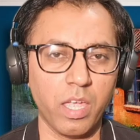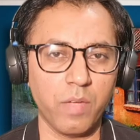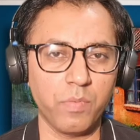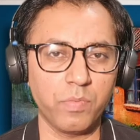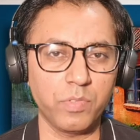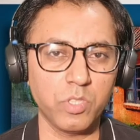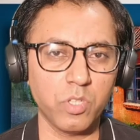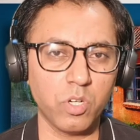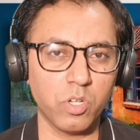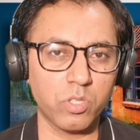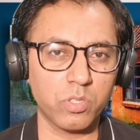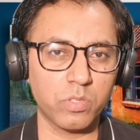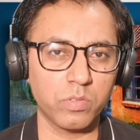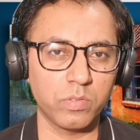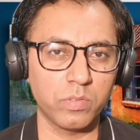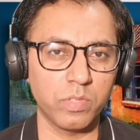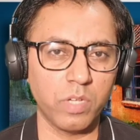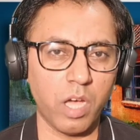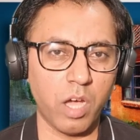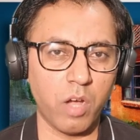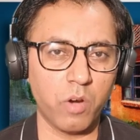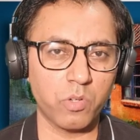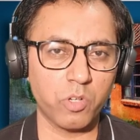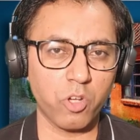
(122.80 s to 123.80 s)
if you are
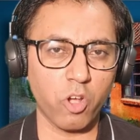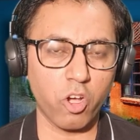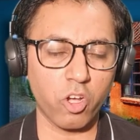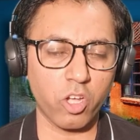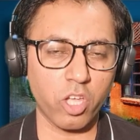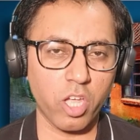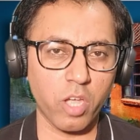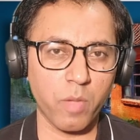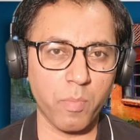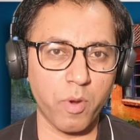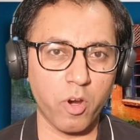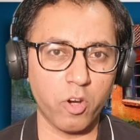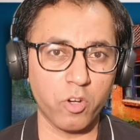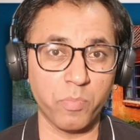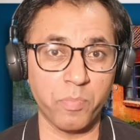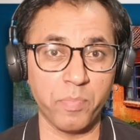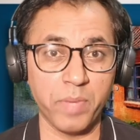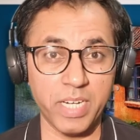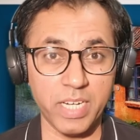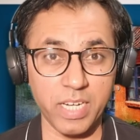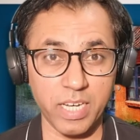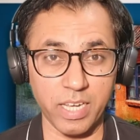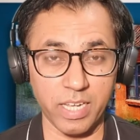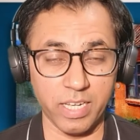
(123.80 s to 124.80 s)
now talking about
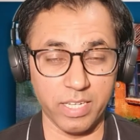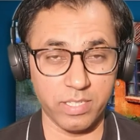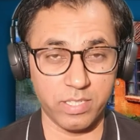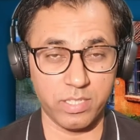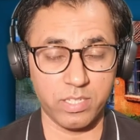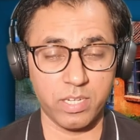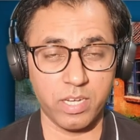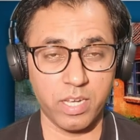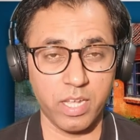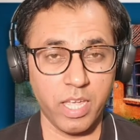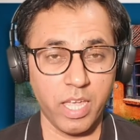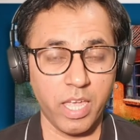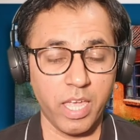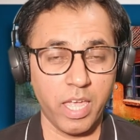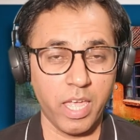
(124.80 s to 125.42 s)
Middle East